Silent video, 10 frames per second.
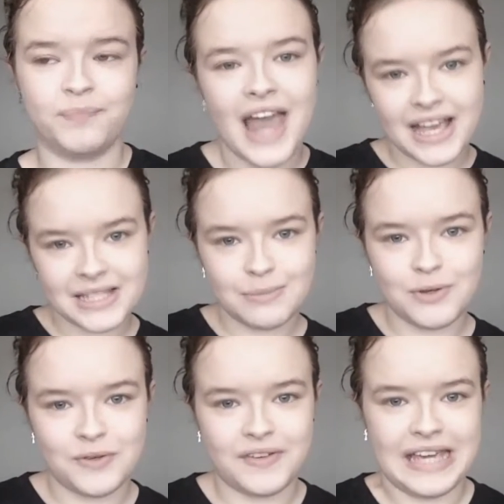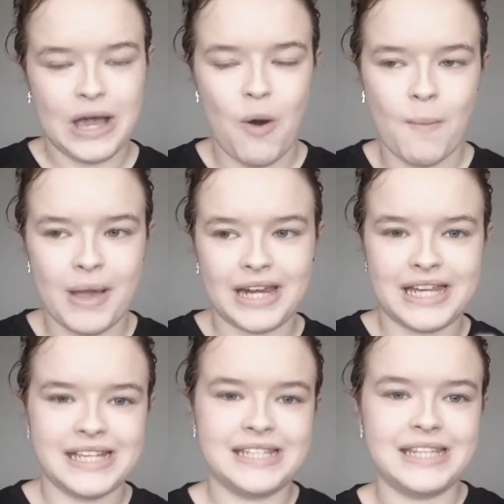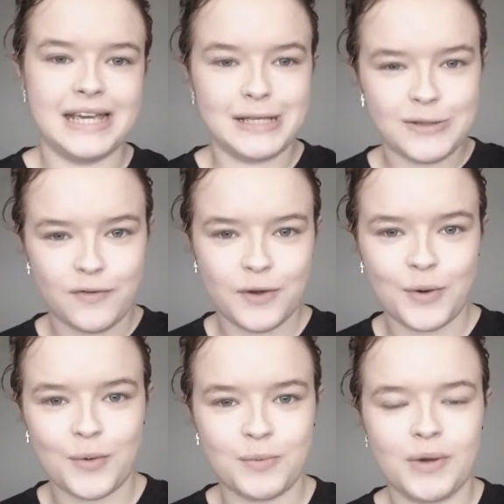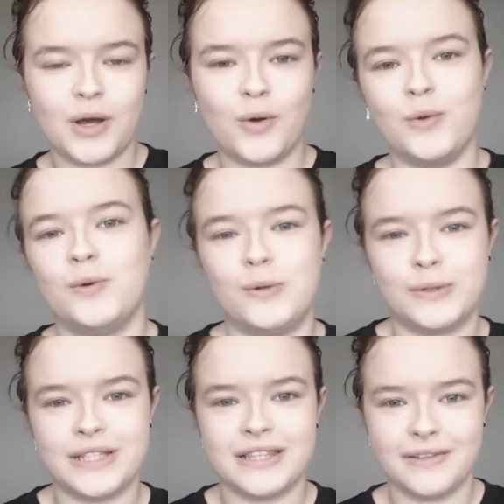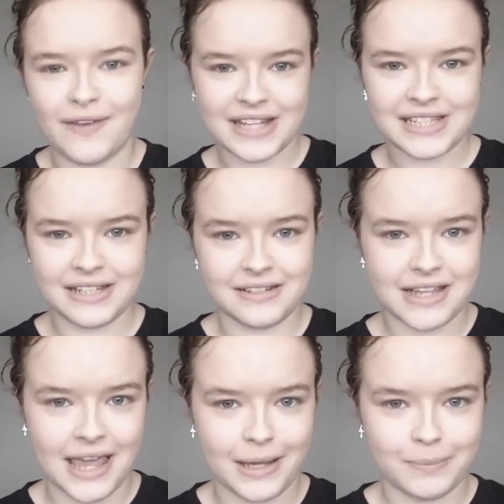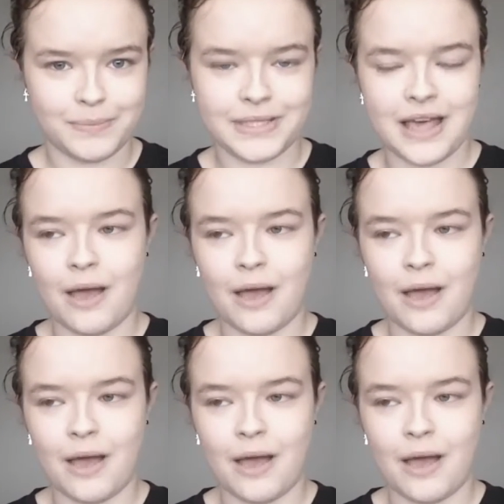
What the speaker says: The next movie on my list is a film called The Vatican Tapes.